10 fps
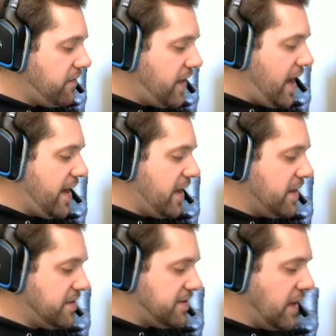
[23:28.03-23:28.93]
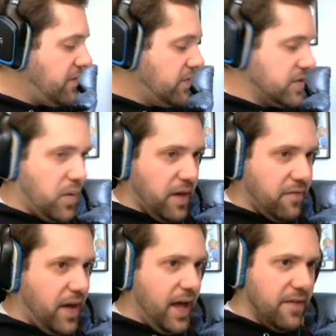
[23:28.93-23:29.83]
of A is 7 over
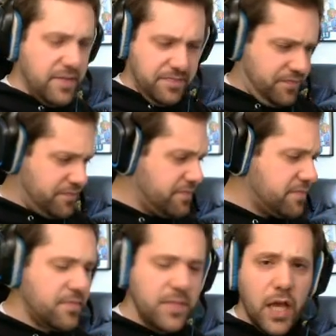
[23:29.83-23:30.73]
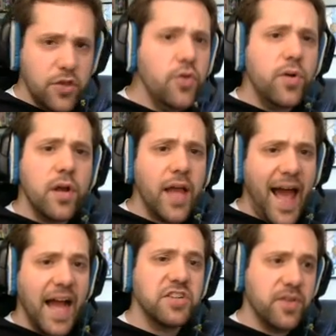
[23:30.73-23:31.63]
25, you could
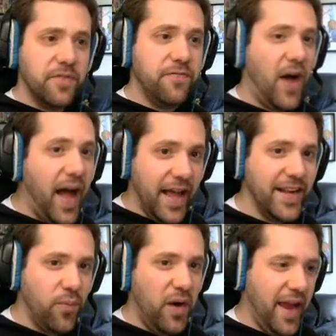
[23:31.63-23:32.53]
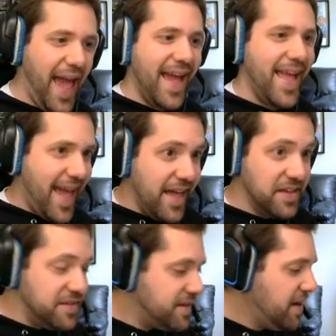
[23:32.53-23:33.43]
actually find what A
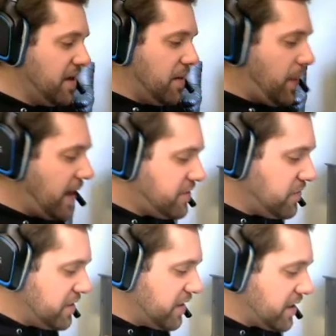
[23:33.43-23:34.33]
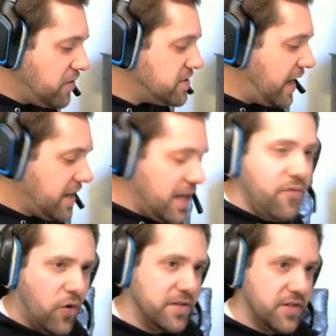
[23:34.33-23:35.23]
is by doing the cosine
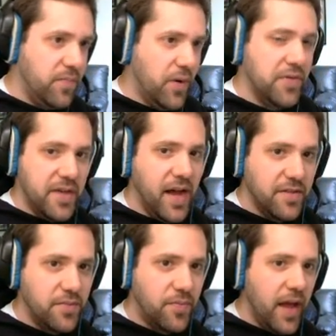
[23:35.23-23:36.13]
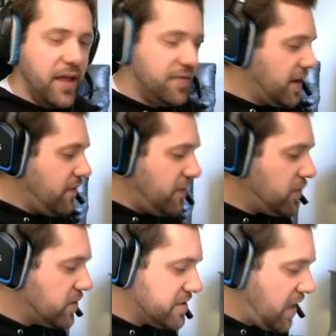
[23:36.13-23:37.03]
inverse of both sides, right? Think of if
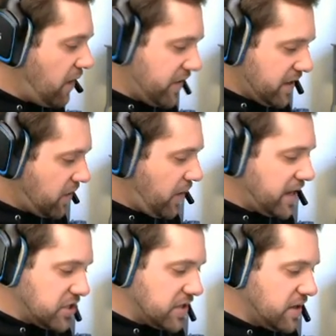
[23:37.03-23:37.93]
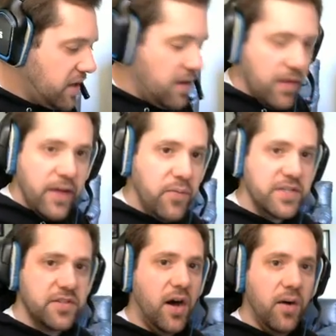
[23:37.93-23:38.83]
you were solving an equation like we
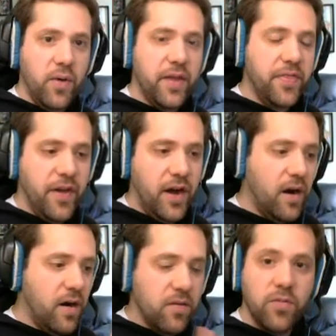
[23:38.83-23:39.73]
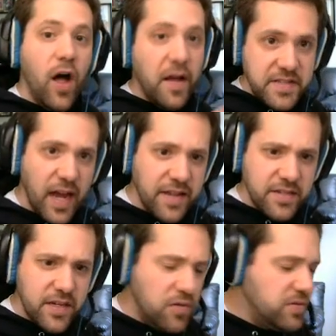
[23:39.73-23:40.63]
saw with our law of sines
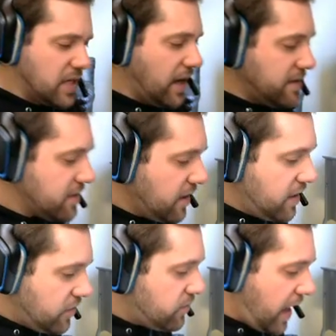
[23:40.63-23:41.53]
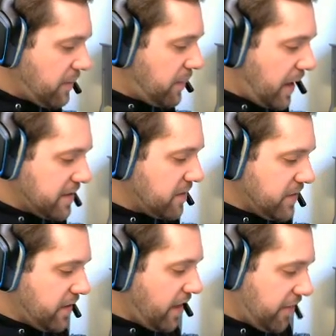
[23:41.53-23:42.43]
and cosines. You came upon
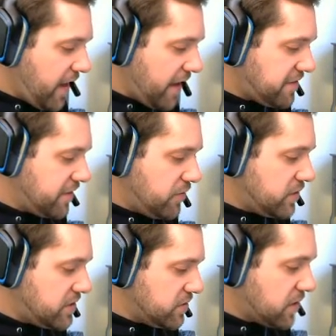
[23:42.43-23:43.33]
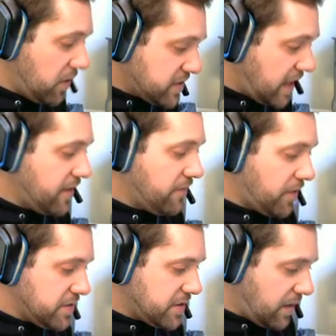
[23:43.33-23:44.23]
something like this, you would do cosine
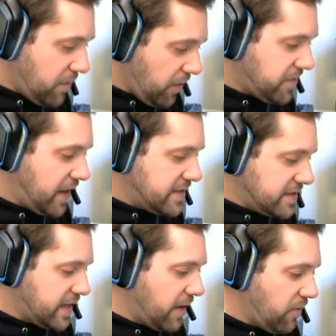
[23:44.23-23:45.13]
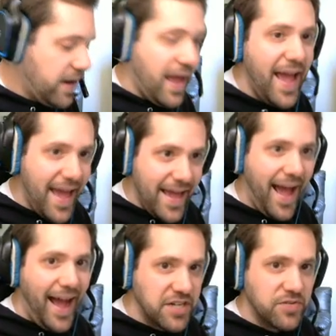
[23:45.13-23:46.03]
inverse on both sides to get what A
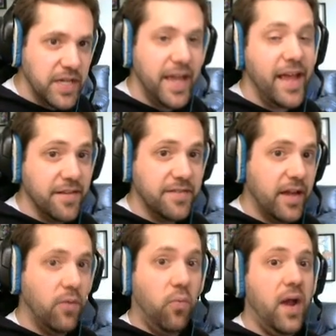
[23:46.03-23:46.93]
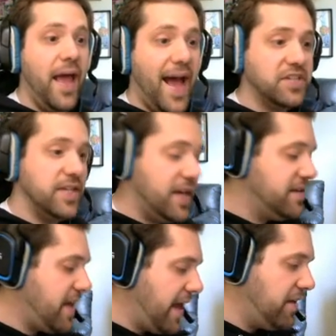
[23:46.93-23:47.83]
actually is, like what actually
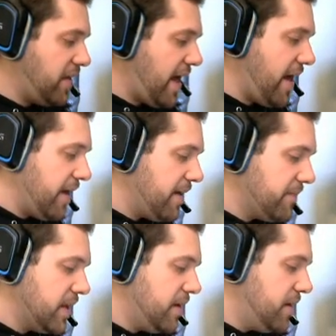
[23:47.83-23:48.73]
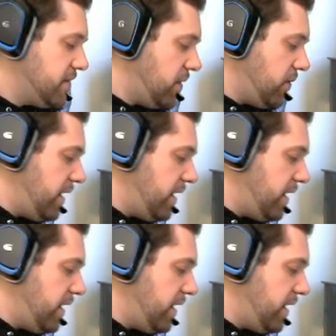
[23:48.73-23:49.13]
is angle A. So